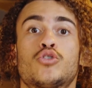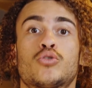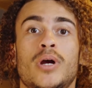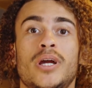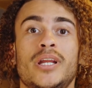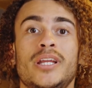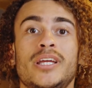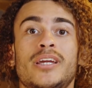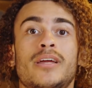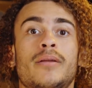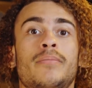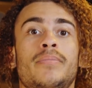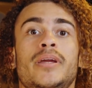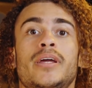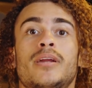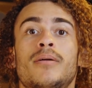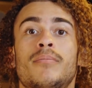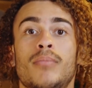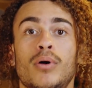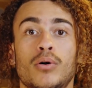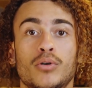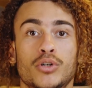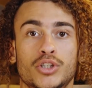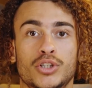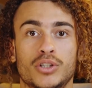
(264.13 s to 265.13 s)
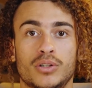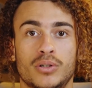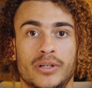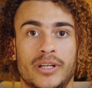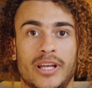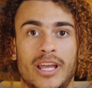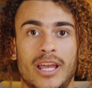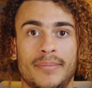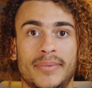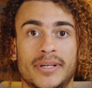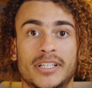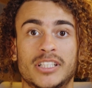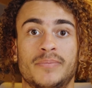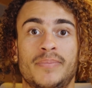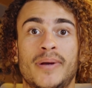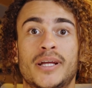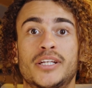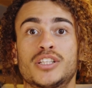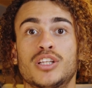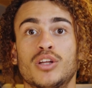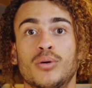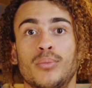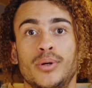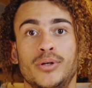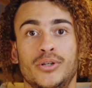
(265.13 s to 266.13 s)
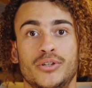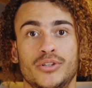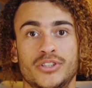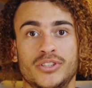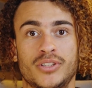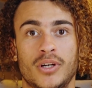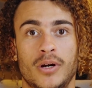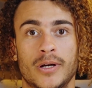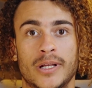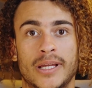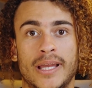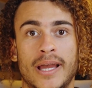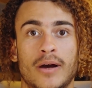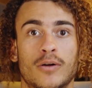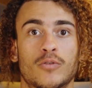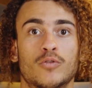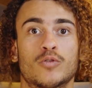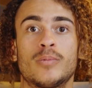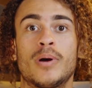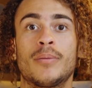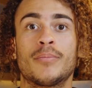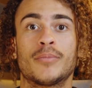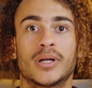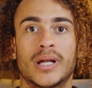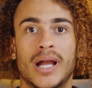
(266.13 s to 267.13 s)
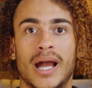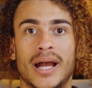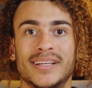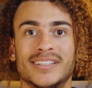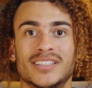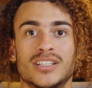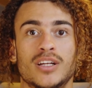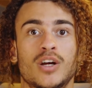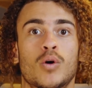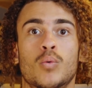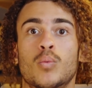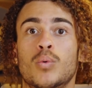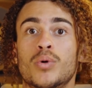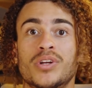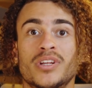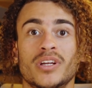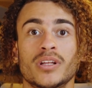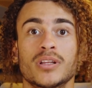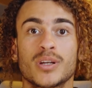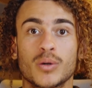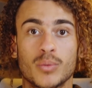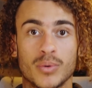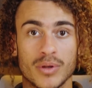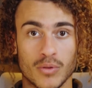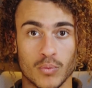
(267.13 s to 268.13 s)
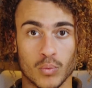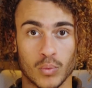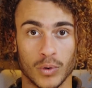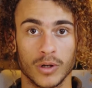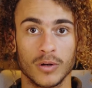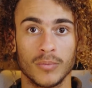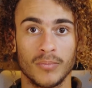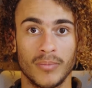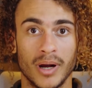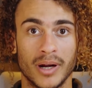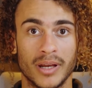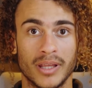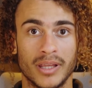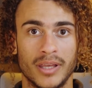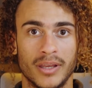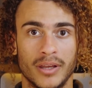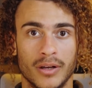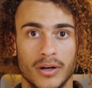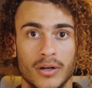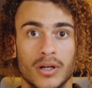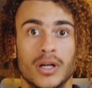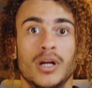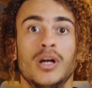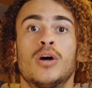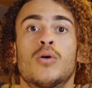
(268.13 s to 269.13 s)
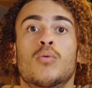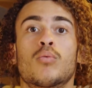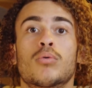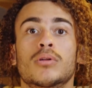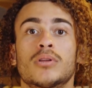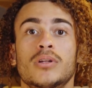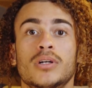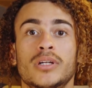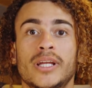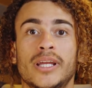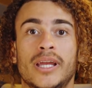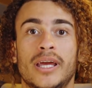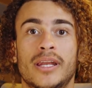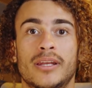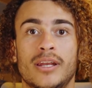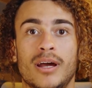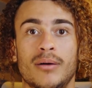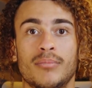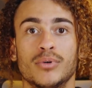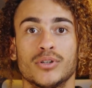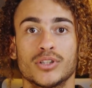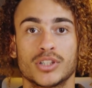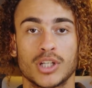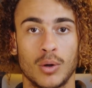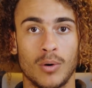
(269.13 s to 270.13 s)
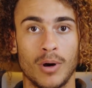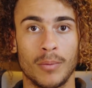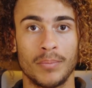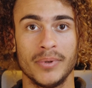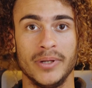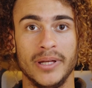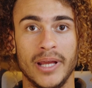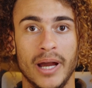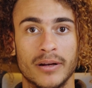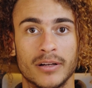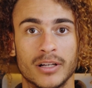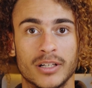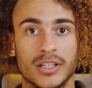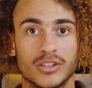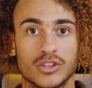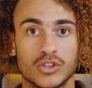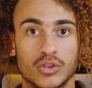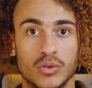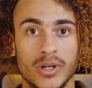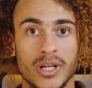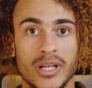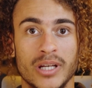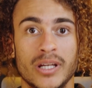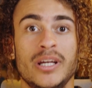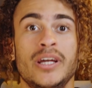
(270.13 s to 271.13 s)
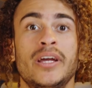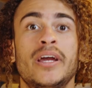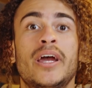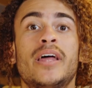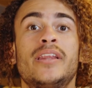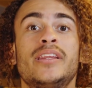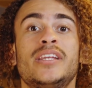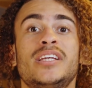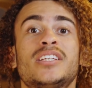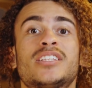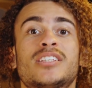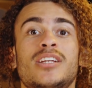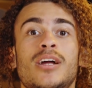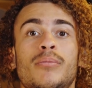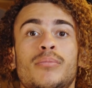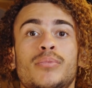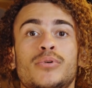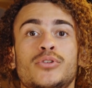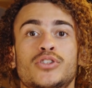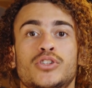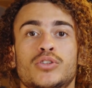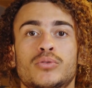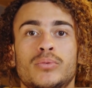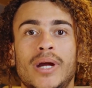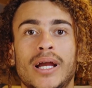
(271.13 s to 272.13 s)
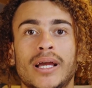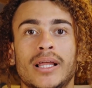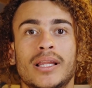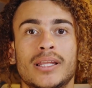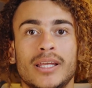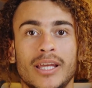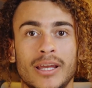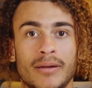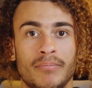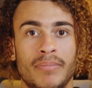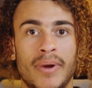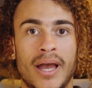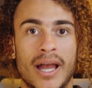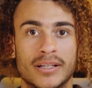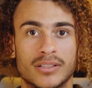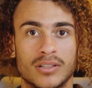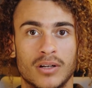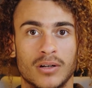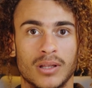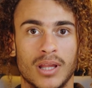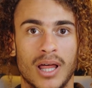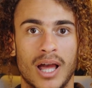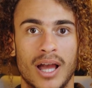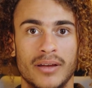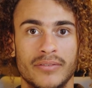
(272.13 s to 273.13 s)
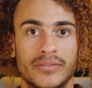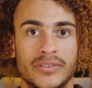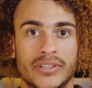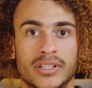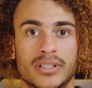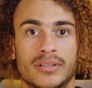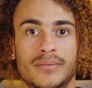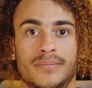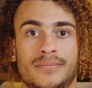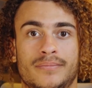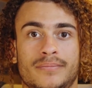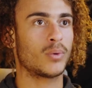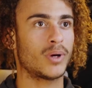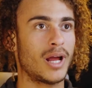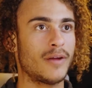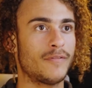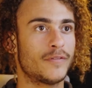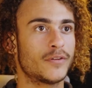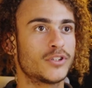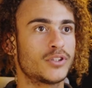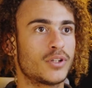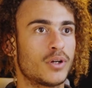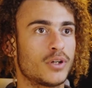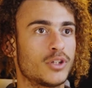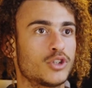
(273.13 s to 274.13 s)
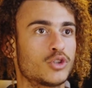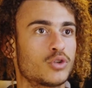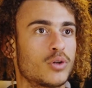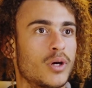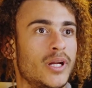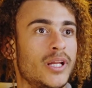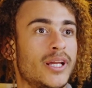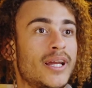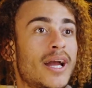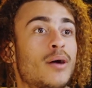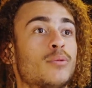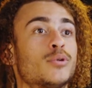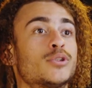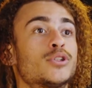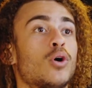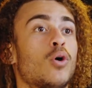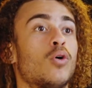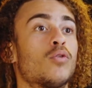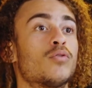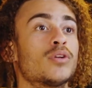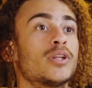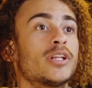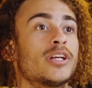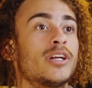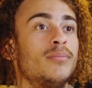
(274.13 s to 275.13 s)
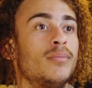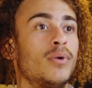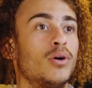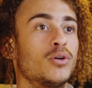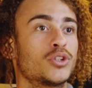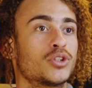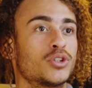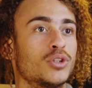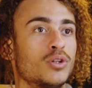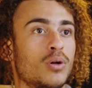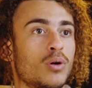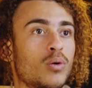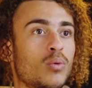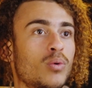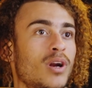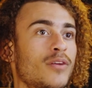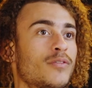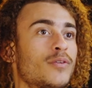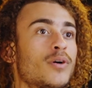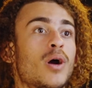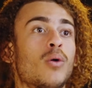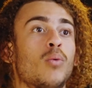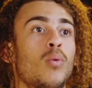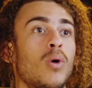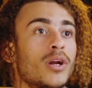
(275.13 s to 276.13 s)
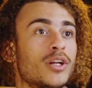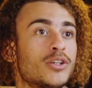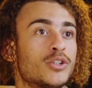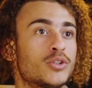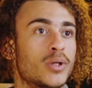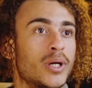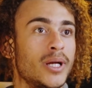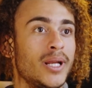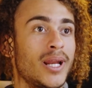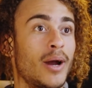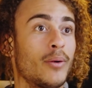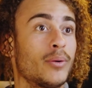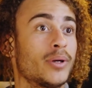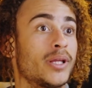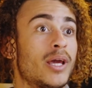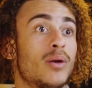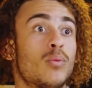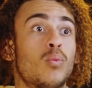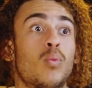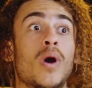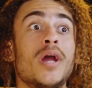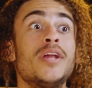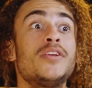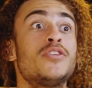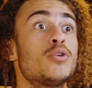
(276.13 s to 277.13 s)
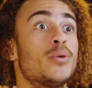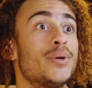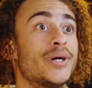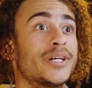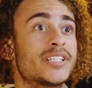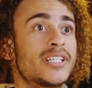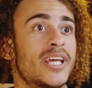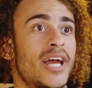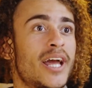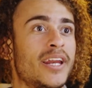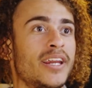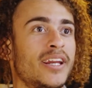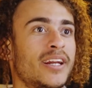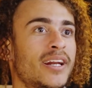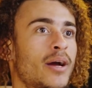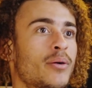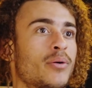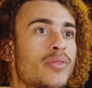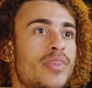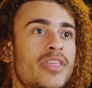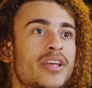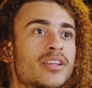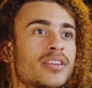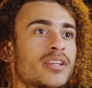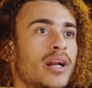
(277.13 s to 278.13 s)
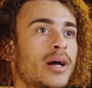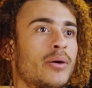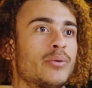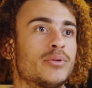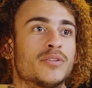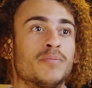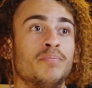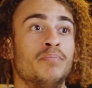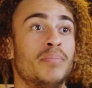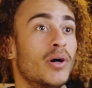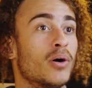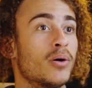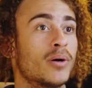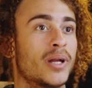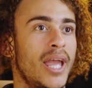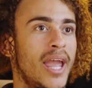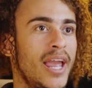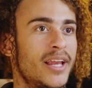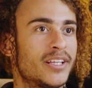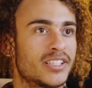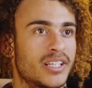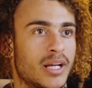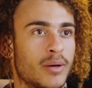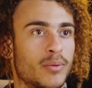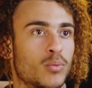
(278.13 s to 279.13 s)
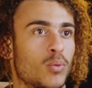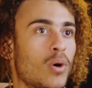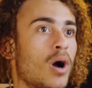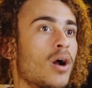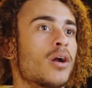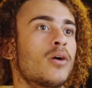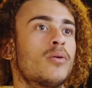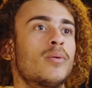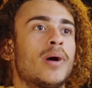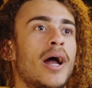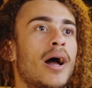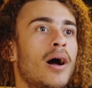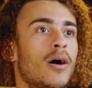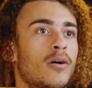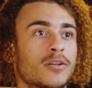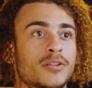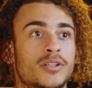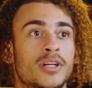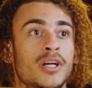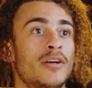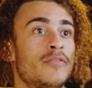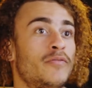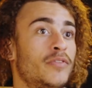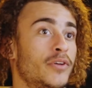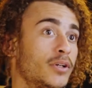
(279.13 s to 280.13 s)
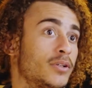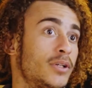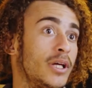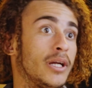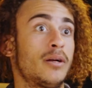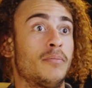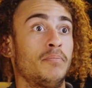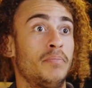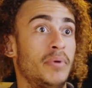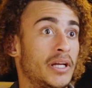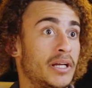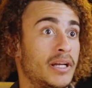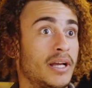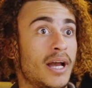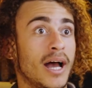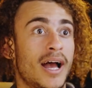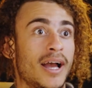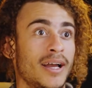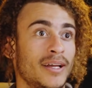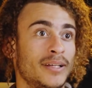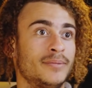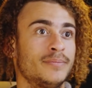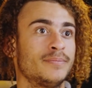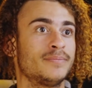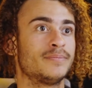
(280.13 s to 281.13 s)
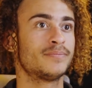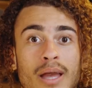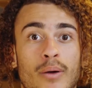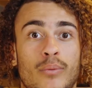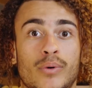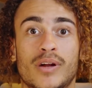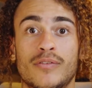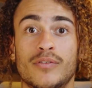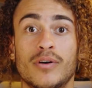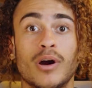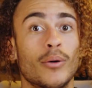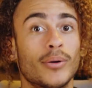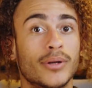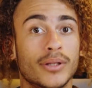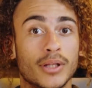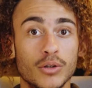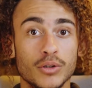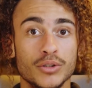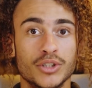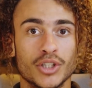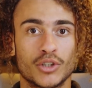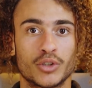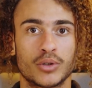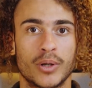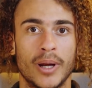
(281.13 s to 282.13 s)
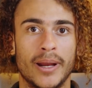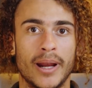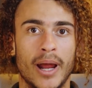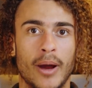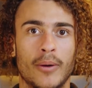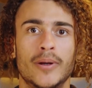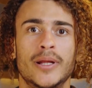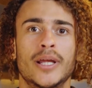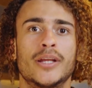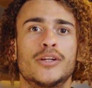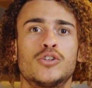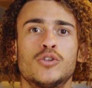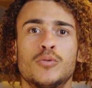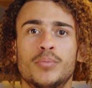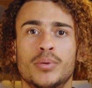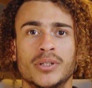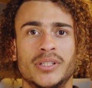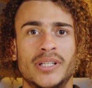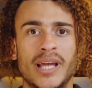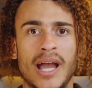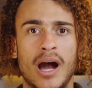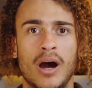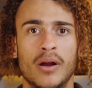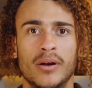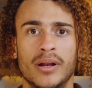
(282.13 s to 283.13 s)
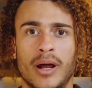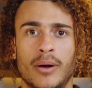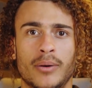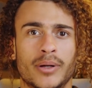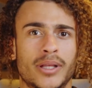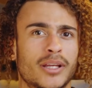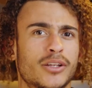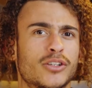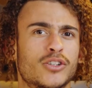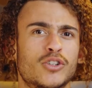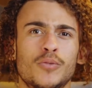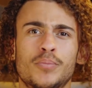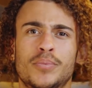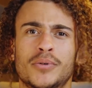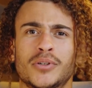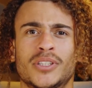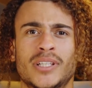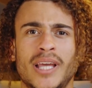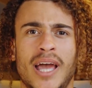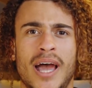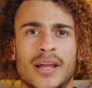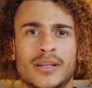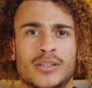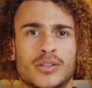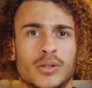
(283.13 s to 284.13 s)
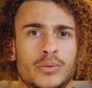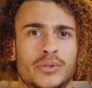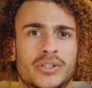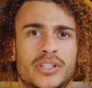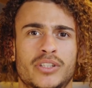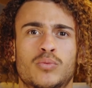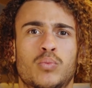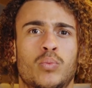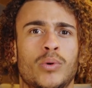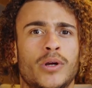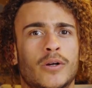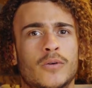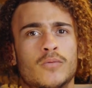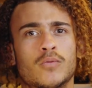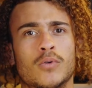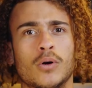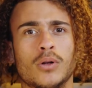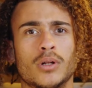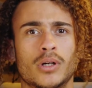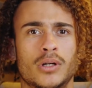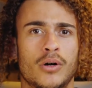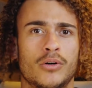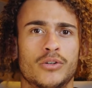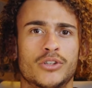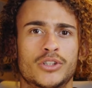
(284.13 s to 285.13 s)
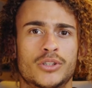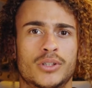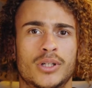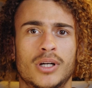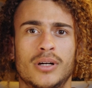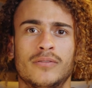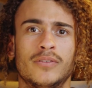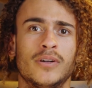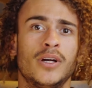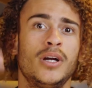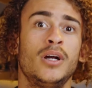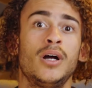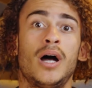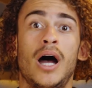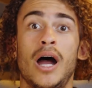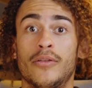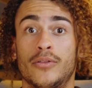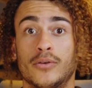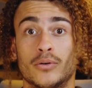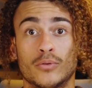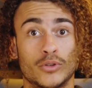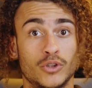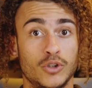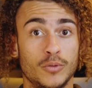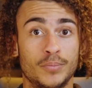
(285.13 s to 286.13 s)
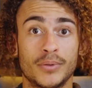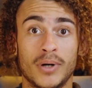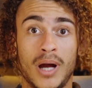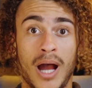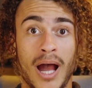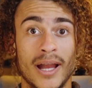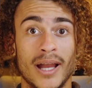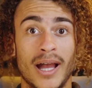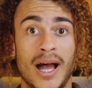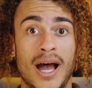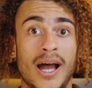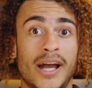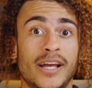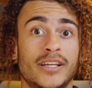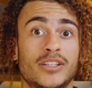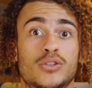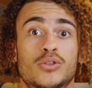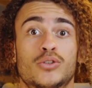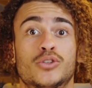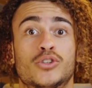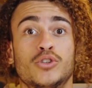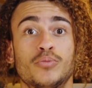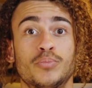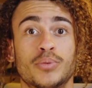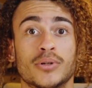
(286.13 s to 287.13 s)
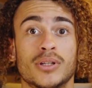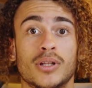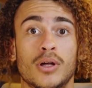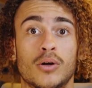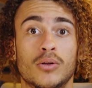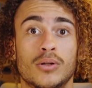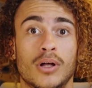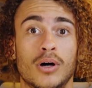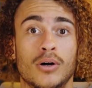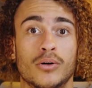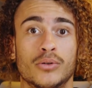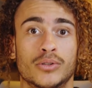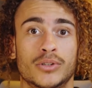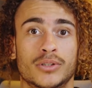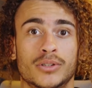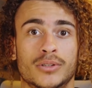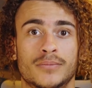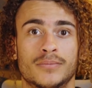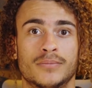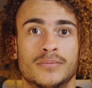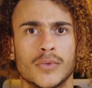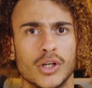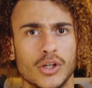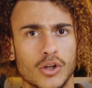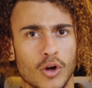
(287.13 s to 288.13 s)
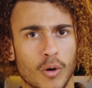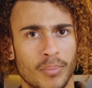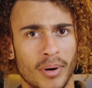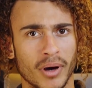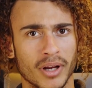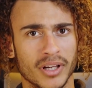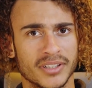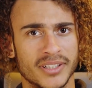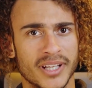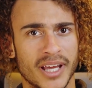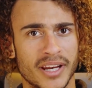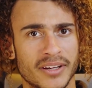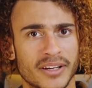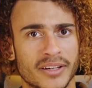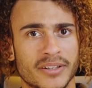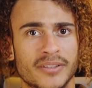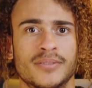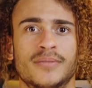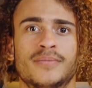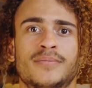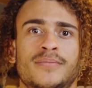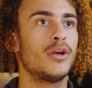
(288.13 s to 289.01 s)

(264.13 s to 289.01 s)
Trading can be an emotional game, especially when you're starting out. Remember, guys, we're dealing with real money here. We're looking at numbers go up and down on a screen, and these numbers directly impact our lives. When I first started trading, I was overly emotional. Whenever I won a trade, I would get way too excited and I would think that I was Bill Gates and I would walk around feeling like a big guy. And whenever I would lose a trade, I would get super down and I would get super sad. So it was this weird roller coaster of either super high highs or super low lows. No pun intended.